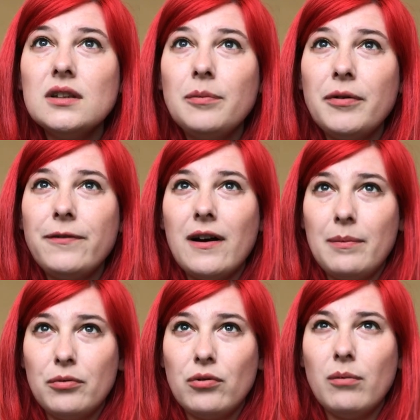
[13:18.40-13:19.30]
I prefer
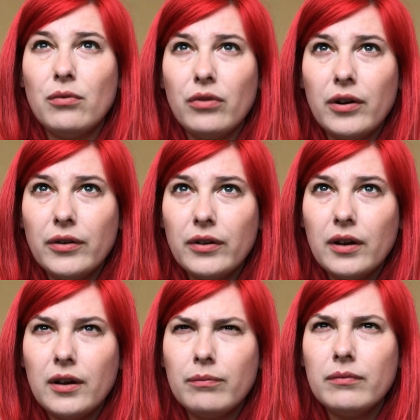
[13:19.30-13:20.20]
apple crumble though.
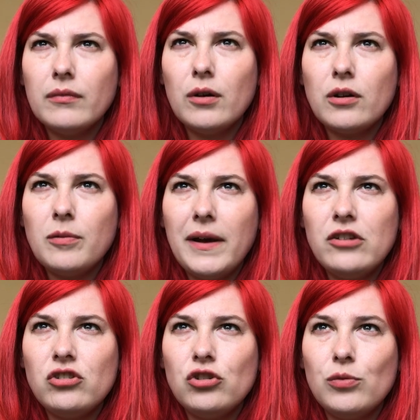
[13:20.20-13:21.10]

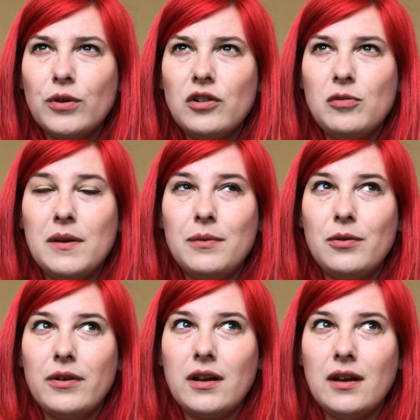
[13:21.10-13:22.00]
Occupations you wanted to be when
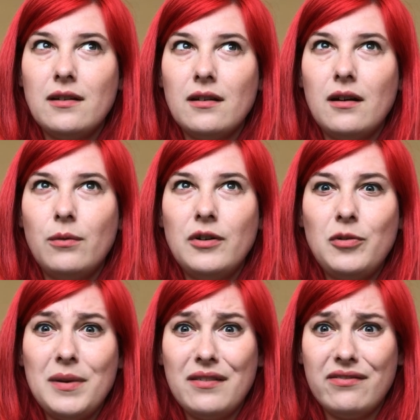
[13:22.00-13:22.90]
you were a kid? I wanted
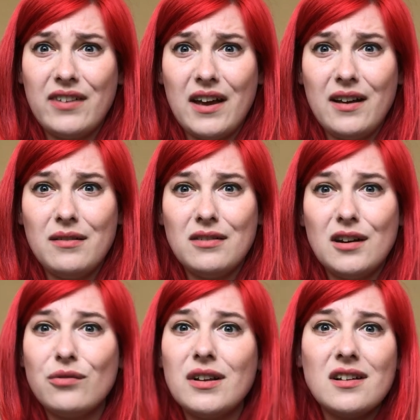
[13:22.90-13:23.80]
to be a vet, and
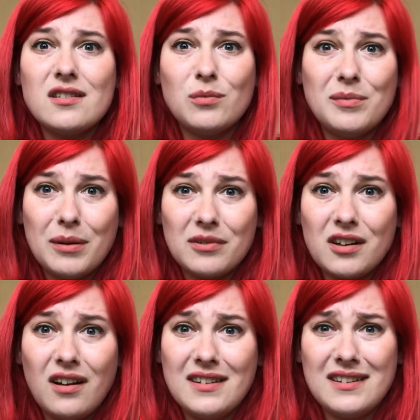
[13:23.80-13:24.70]
then I realised I wouldn't be able to
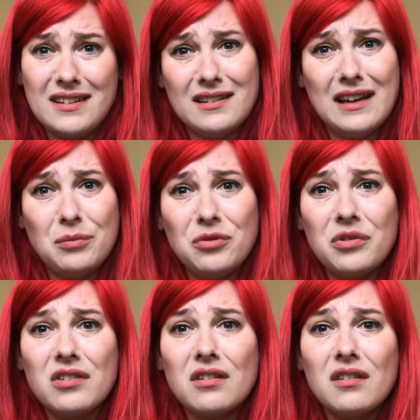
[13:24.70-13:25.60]
cut into little
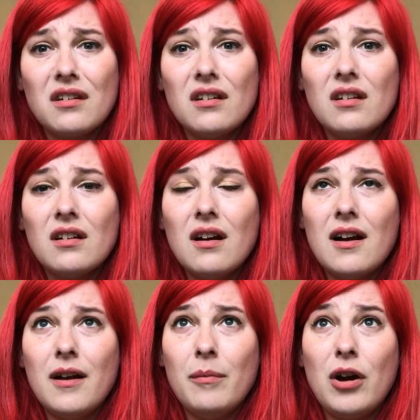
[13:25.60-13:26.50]
animals.
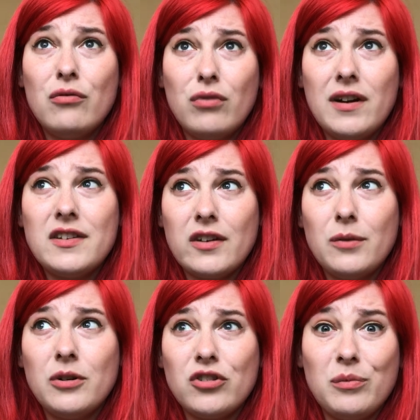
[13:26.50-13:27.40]
A
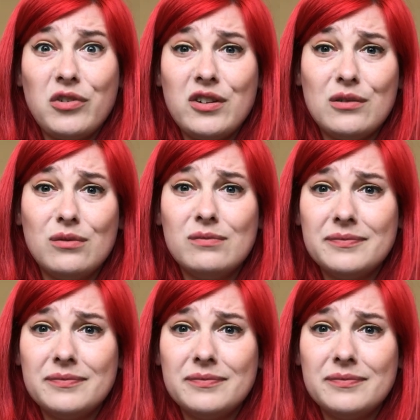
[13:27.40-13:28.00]
writer, which I'm still